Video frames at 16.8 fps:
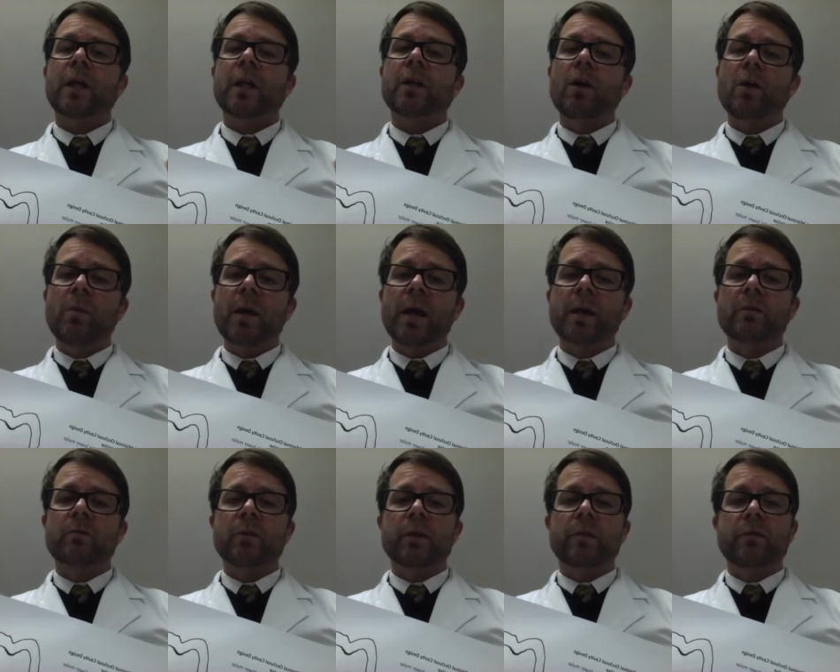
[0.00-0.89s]
Go back
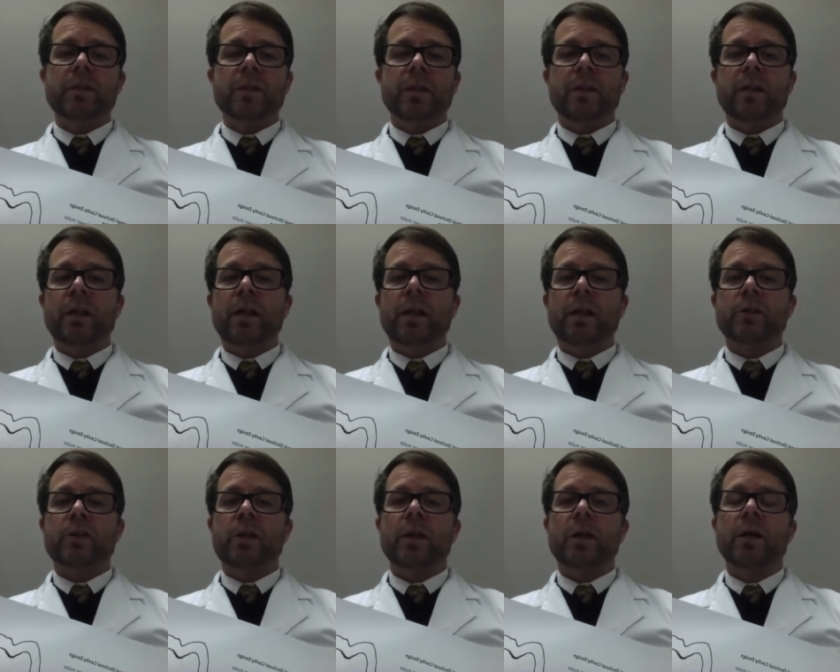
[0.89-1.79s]
and revisit the
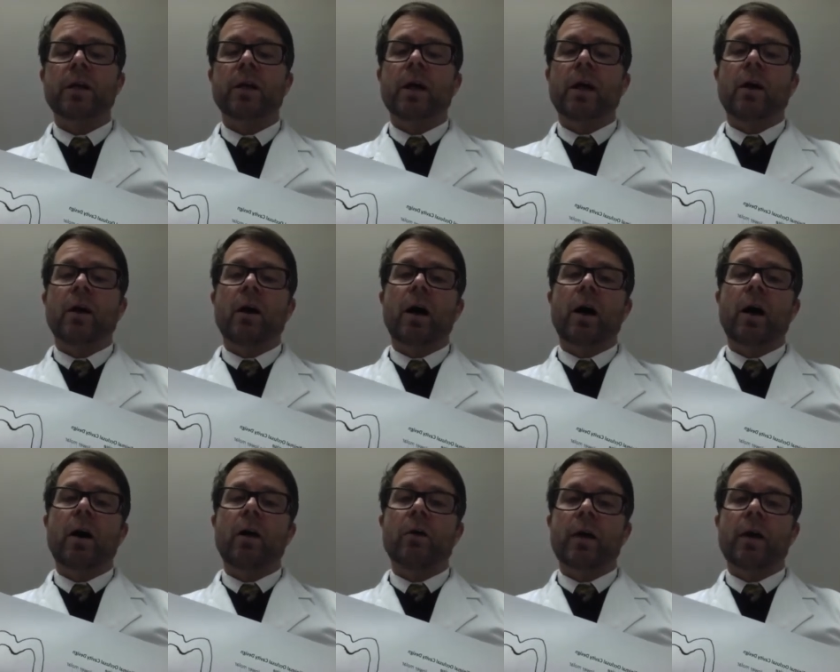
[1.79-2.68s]
lecture
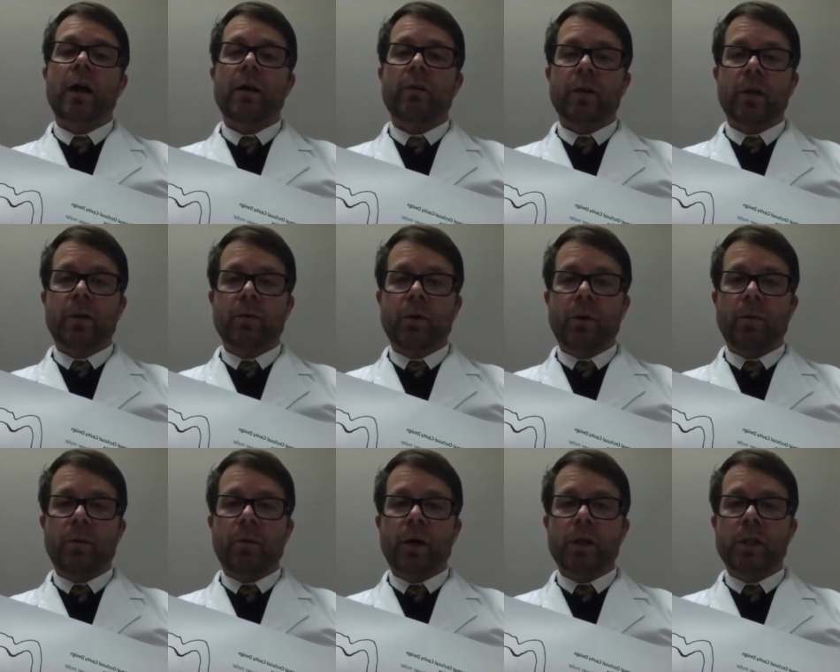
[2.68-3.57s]
on cavity
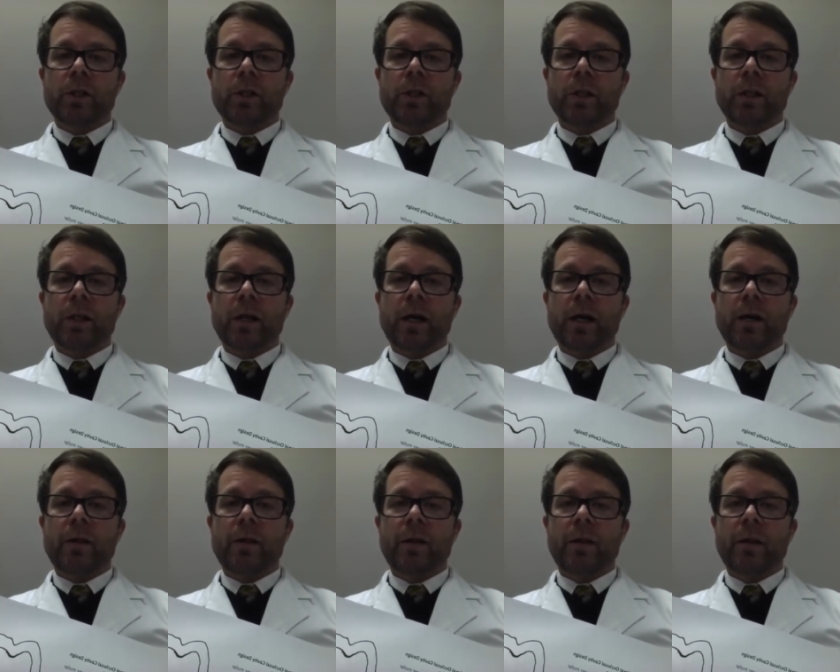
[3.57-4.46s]
preparation
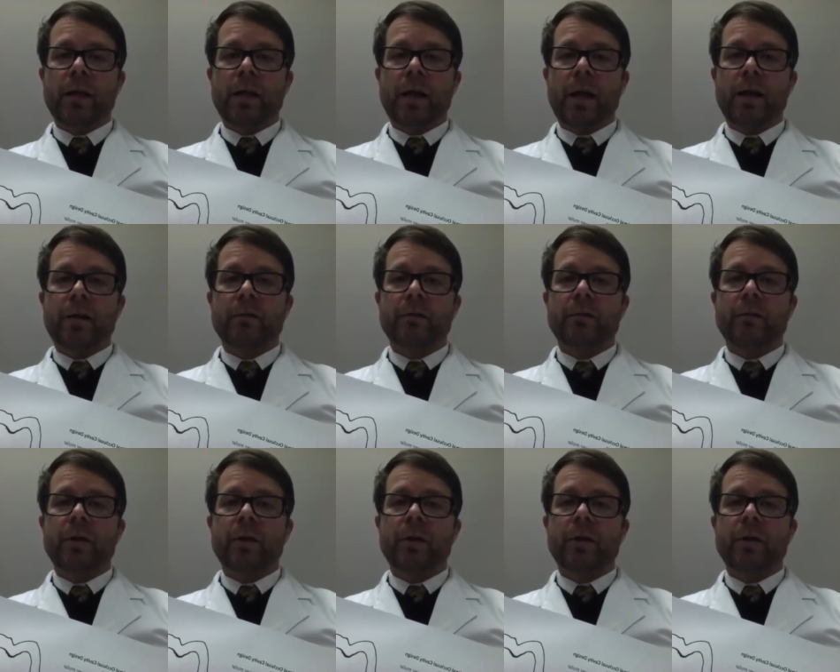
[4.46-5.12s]
that I gave